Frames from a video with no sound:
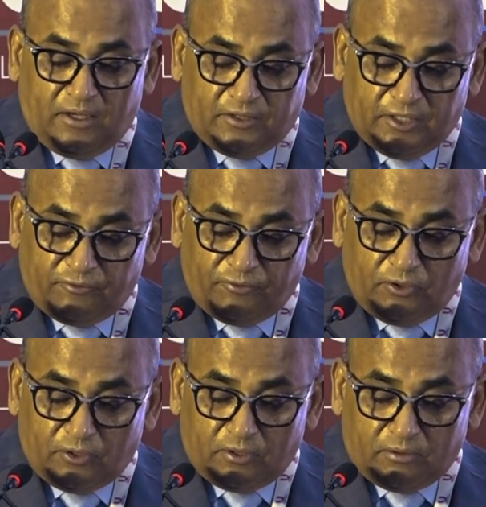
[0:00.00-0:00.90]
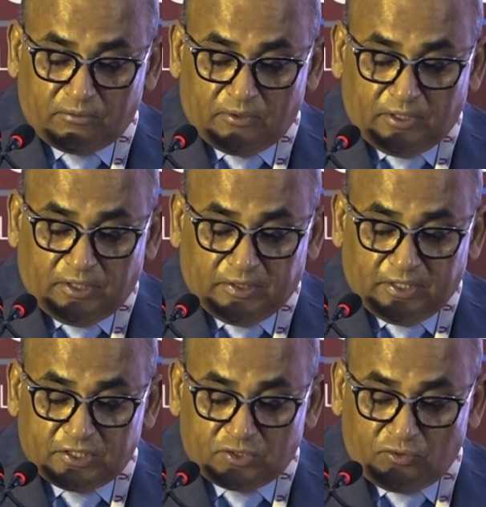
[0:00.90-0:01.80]
Therefore,
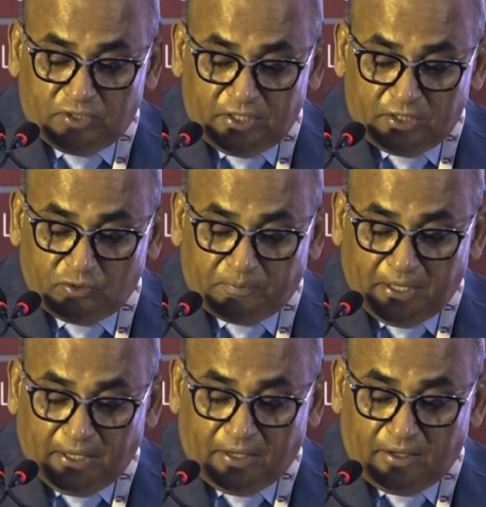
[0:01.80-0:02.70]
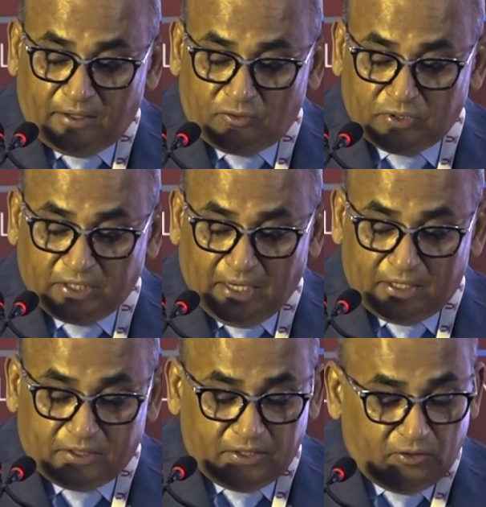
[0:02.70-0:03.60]
there is no need to play to the
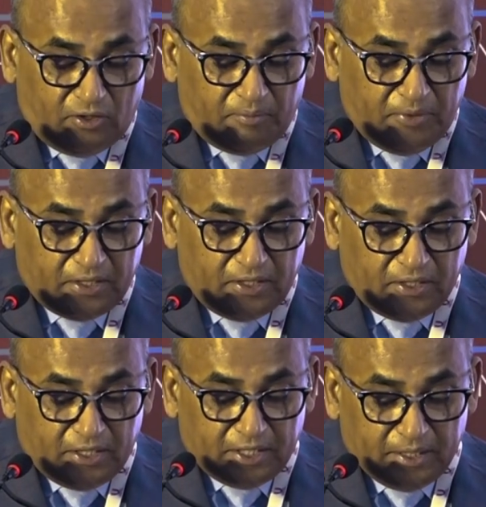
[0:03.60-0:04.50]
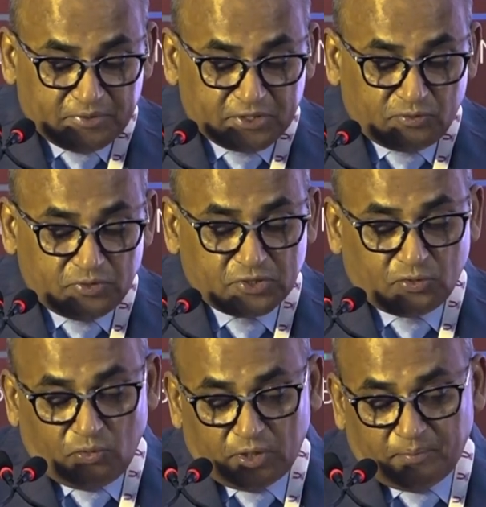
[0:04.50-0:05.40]
gallery or making attempts to
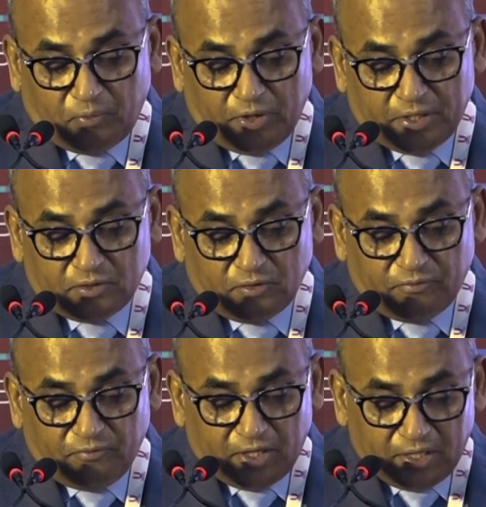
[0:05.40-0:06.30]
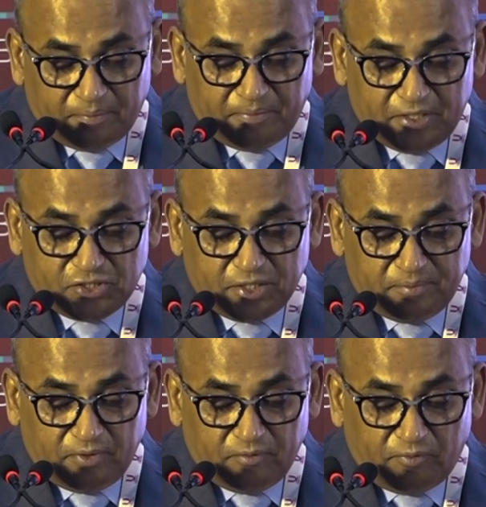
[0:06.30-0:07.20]
score a point of
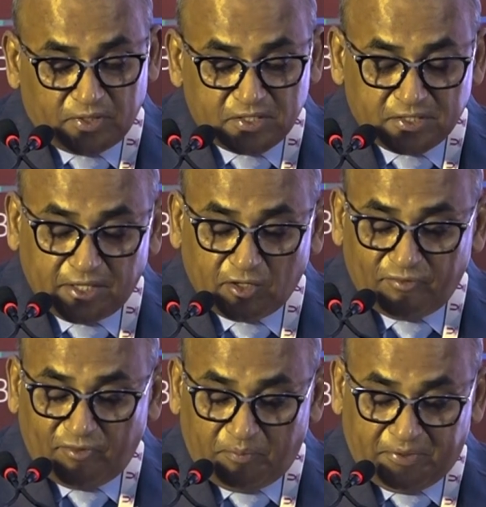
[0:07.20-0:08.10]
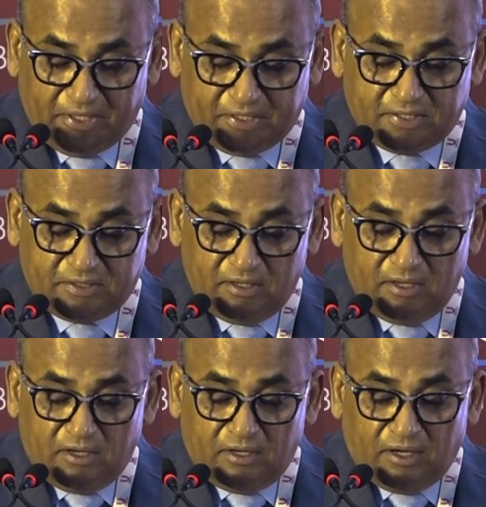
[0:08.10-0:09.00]
one-upmanship for the sake of optics.
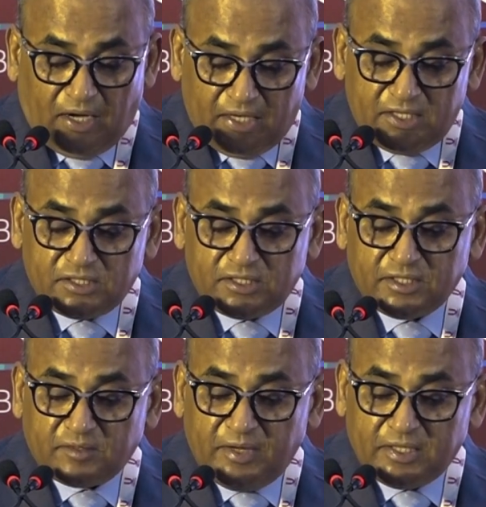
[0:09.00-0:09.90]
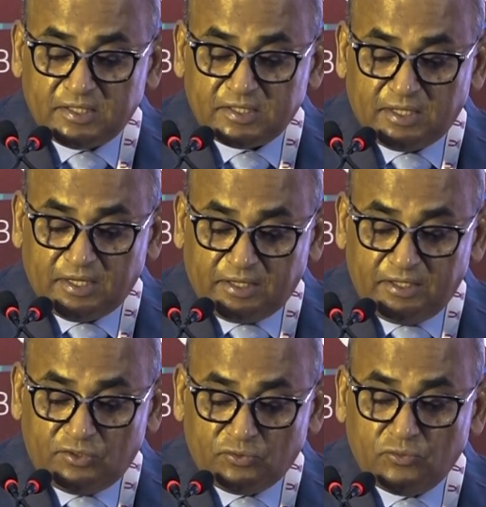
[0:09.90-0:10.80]
High-stake matters are
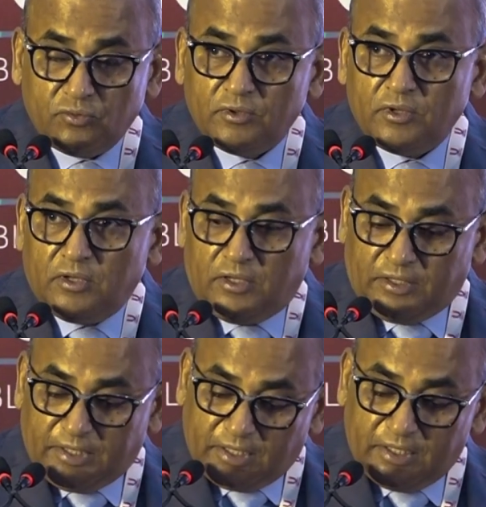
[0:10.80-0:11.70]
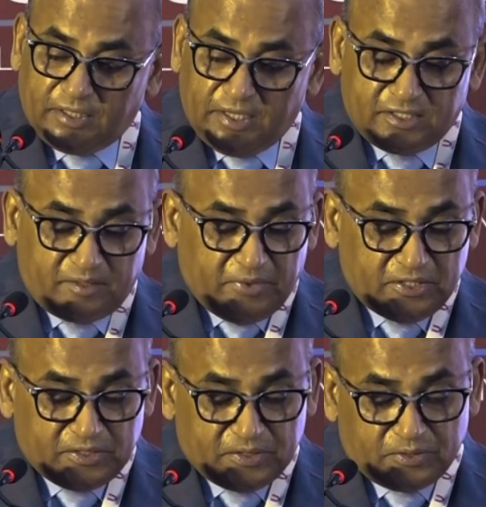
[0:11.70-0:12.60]
akin to cricket test
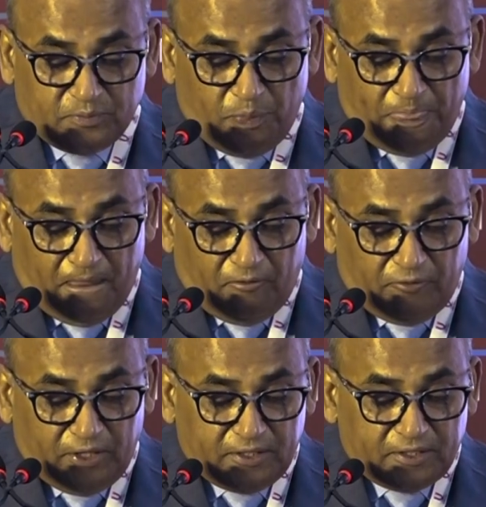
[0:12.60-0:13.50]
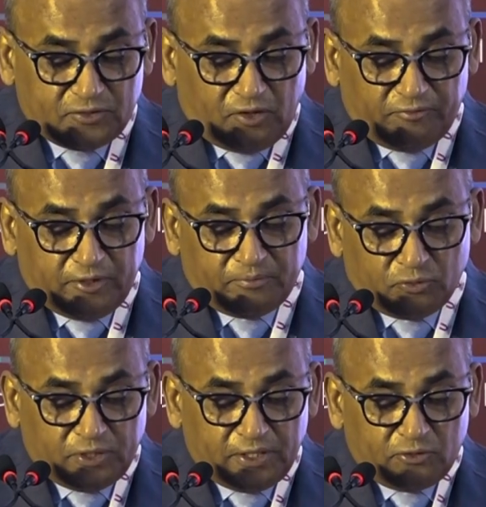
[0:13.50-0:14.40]
matches, where it is often
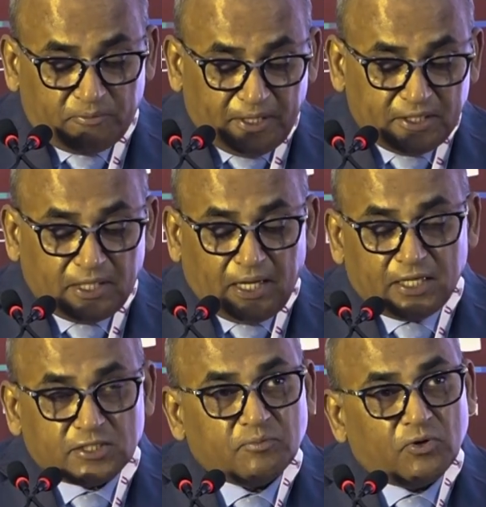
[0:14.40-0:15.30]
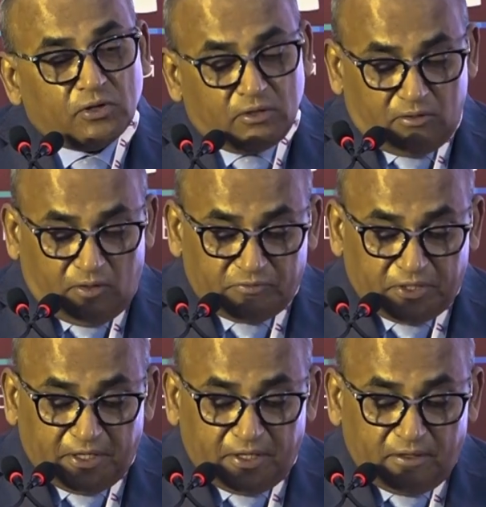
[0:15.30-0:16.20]
prudent to play the last ball of the
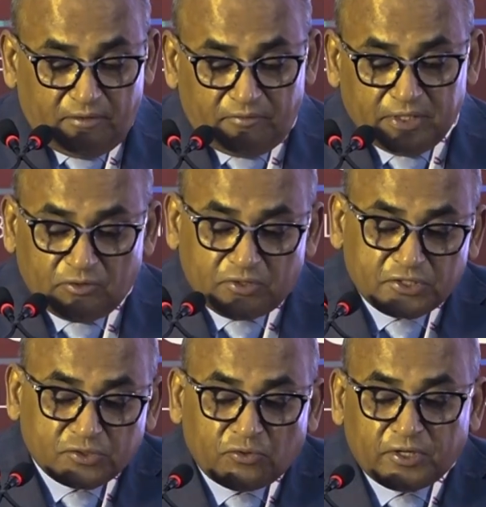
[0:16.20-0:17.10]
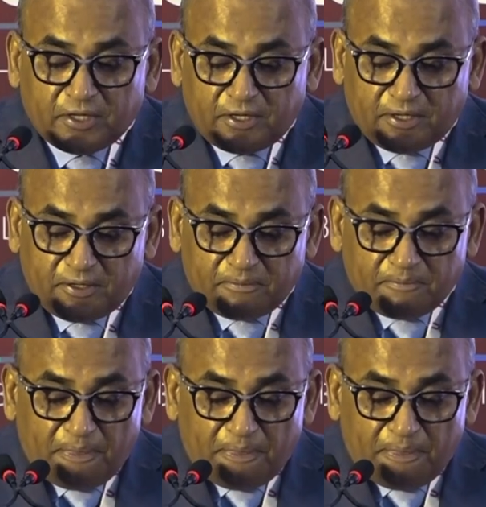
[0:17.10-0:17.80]
day without scoring a run.